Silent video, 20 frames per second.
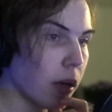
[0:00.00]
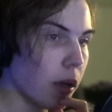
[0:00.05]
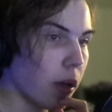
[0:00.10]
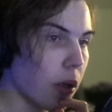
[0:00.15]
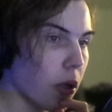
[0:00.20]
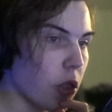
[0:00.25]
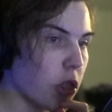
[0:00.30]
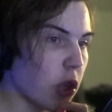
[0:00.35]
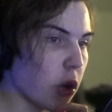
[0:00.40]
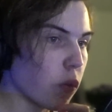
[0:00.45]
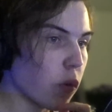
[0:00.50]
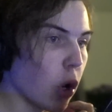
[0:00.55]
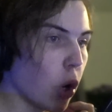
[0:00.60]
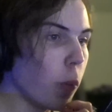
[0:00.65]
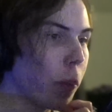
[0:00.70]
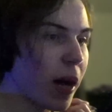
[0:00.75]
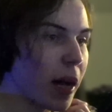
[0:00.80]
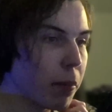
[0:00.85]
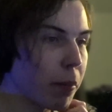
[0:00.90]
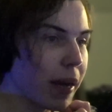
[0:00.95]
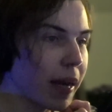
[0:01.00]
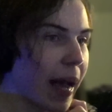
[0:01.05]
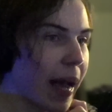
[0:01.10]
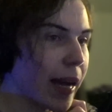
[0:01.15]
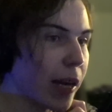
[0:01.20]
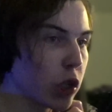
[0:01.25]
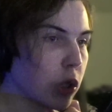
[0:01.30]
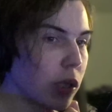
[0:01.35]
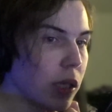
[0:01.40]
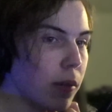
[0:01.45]
the robot might
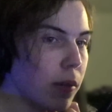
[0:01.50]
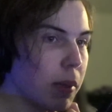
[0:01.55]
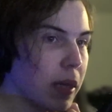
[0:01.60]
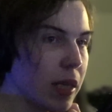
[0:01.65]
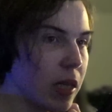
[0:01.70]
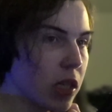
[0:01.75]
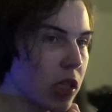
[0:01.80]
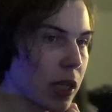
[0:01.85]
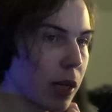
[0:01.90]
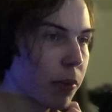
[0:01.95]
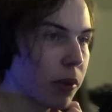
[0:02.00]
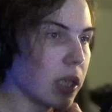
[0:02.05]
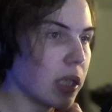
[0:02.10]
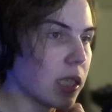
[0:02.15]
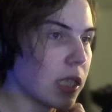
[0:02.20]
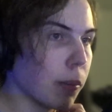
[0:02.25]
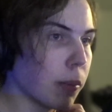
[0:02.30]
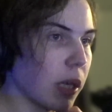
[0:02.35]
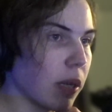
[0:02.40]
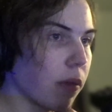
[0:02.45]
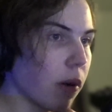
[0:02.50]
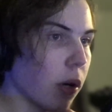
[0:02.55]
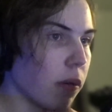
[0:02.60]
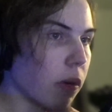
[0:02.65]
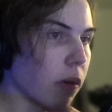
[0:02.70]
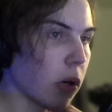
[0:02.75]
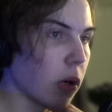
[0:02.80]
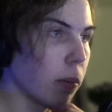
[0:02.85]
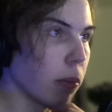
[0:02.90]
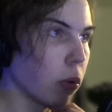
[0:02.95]
actually be something very,
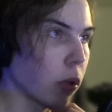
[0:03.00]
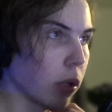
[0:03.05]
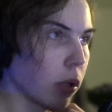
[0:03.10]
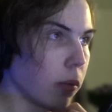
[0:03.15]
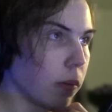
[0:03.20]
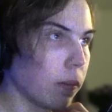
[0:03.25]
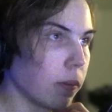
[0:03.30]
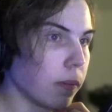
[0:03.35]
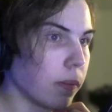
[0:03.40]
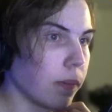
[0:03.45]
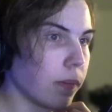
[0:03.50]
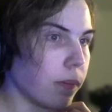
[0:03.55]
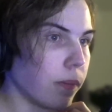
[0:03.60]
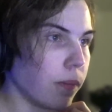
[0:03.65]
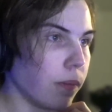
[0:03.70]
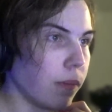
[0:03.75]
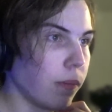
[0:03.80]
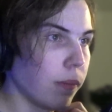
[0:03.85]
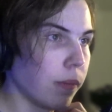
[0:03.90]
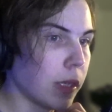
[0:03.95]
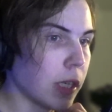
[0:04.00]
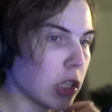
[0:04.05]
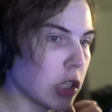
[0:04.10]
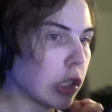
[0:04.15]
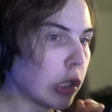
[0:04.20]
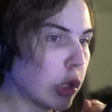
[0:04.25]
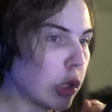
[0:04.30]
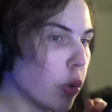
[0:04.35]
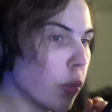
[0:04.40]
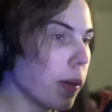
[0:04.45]
very important. Because
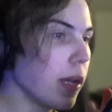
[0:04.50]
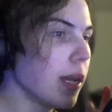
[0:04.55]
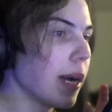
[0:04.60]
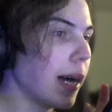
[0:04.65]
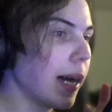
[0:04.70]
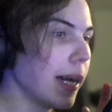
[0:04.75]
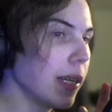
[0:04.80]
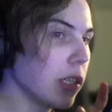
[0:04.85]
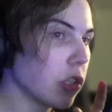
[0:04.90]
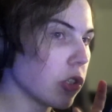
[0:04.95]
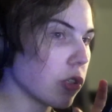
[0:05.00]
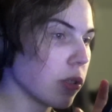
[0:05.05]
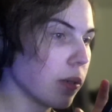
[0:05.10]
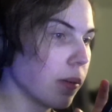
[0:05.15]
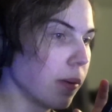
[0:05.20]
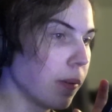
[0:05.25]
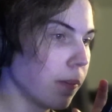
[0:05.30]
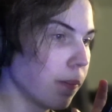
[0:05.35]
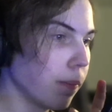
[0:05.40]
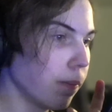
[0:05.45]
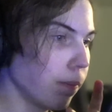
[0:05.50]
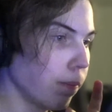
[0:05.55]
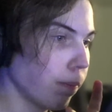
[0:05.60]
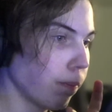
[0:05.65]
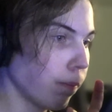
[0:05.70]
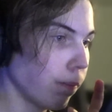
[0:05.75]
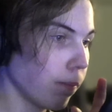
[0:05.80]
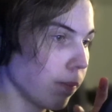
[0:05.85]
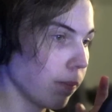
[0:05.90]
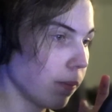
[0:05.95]
gloopy eyes,
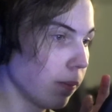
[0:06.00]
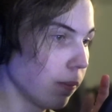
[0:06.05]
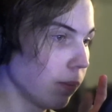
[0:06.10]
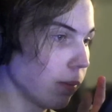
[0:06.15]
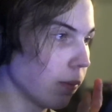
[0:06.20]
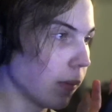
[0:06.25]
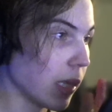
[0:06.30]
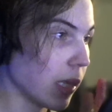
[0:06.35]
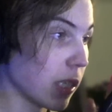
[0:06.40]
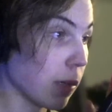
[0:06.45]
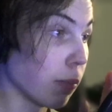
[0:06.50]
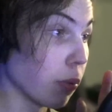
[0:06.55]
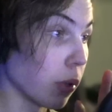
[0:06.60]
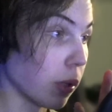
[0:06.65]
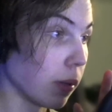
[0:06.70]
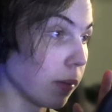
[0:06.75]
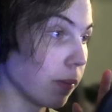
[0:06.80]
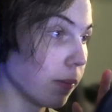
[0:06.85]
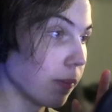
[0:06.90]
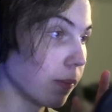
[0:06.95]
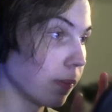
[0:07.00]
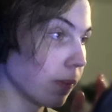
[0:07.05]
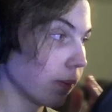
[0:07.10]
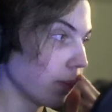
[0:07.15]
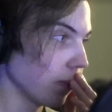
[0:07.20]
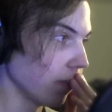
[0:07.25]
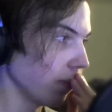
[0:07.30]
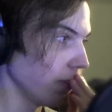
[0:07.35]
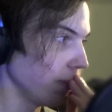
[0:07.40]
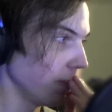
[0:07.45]
that's important.
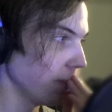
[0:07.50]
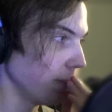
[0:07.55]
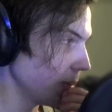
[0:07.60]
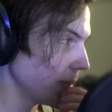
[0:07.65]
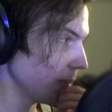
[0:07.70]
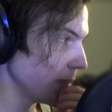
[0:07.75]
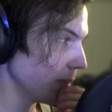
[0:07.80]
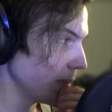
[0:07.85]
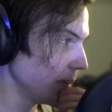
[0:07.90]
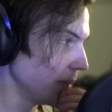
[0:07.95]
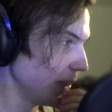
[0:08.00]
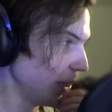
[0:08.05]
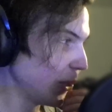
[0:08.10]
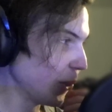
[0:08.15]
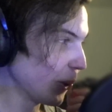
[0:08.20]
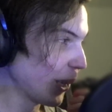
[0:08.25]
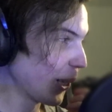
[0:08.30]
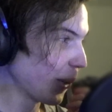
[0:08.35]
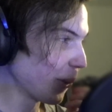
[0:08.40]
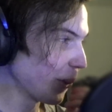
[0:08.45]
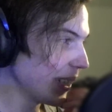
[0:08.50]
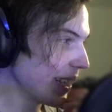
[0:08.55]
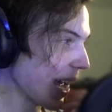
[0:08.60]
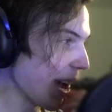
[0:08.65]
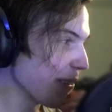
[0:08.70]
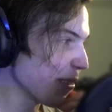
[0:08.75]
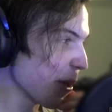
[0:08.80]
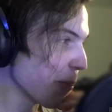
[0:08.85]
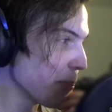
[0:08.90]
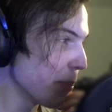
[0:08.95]
You literally
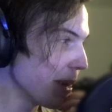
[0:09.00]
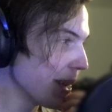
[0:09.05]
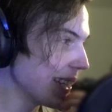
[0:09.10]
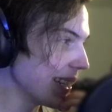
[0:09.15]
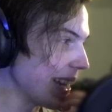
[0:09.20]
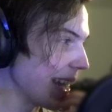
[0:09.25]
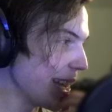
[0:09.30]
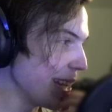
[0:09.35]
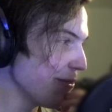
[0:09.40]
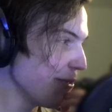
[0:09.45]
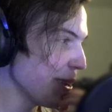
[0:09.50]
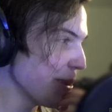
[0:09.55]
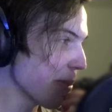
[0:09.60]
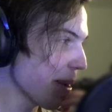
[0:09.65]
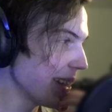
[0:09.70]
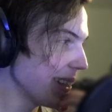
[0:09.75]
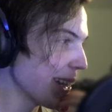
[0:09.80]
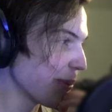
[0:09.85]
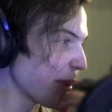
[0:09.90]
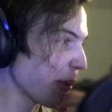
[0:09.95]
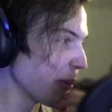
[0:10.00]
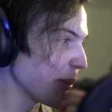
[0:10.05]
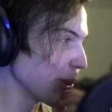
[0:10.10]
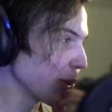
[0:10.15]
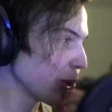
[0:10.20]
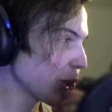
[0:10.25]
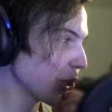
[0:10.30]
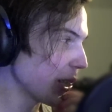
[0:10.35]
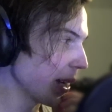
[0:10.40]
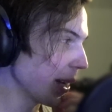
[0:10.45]
have the big navy men, the
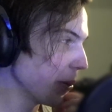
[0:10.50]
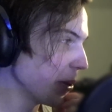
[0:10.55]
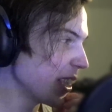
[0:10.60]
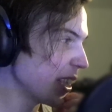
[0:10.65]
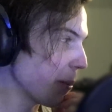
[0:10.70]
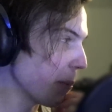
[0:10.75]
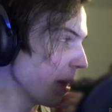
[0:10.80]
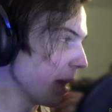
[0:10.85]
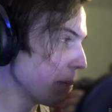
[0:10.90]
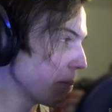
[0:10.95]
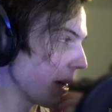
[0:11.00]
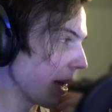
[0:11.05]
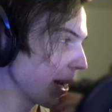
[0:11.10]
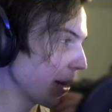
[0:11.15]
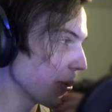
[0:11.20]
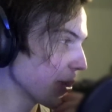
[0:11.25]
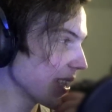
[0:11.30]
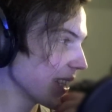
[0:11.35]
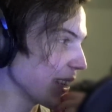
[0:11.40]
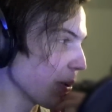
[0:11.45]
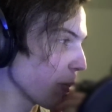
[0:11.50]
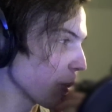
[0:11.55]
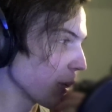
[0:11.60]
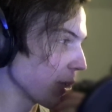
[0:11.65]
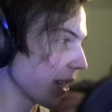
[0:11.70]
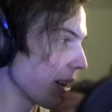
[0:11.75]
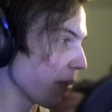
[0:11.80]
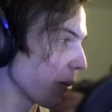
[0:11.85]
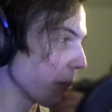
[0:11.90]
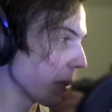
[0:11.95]
revolutionaries, the big pirates, and the
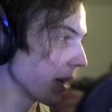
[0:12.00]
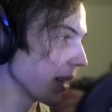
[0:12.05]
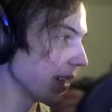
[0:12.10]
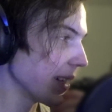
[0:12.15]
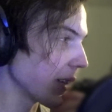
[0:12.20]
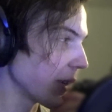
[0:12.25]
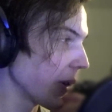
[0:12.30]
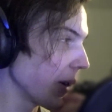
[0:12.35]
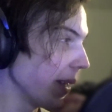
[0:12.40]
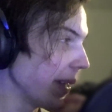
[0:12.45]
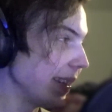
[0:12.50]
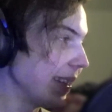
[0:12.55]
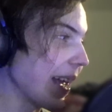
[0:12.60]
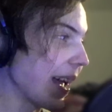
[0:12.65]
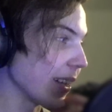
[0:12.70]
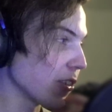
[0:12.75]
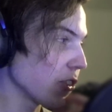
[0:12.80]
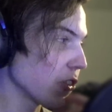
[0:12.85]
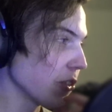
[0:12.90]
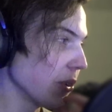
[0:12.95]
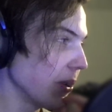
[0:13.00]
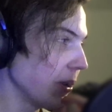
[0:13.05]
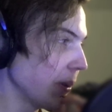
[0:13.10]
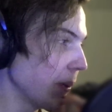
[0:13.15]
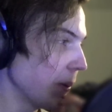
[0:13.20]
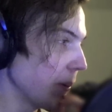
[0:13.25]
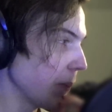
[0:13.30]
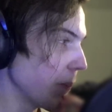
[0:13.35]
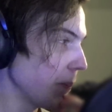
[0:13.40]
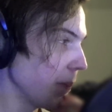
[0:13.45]
world government here. Yes.
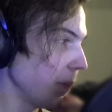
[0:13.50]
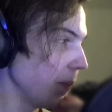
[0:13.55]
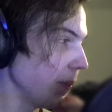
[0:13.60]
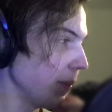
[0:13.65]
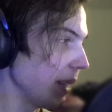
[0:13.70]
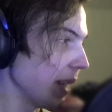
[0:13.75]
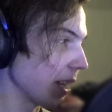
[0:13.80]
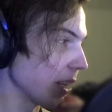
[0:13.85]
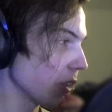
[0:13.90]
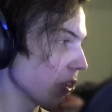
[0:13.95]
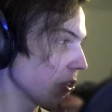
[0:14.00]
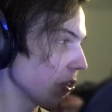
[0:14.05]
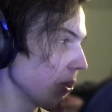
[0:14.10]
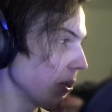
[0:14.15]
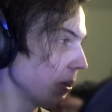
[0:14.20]
Yes.